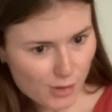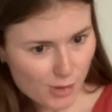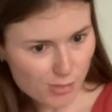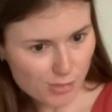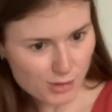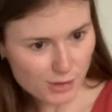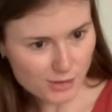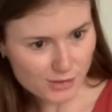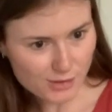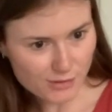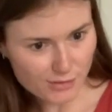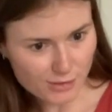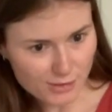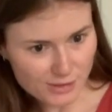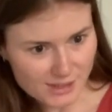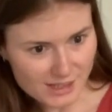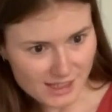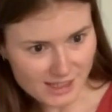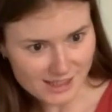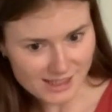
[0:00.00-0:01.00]
beautiful
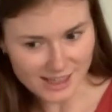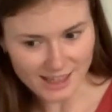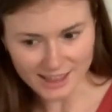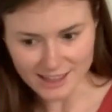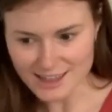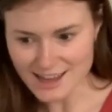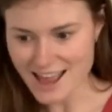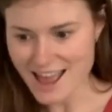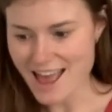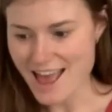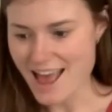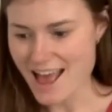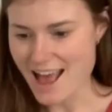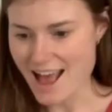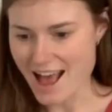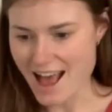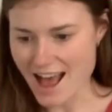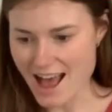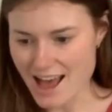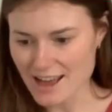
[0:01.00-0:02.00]
sitting,
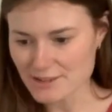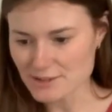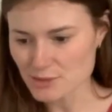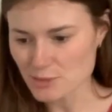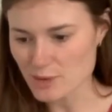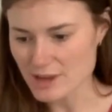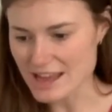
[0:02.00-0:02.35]
and we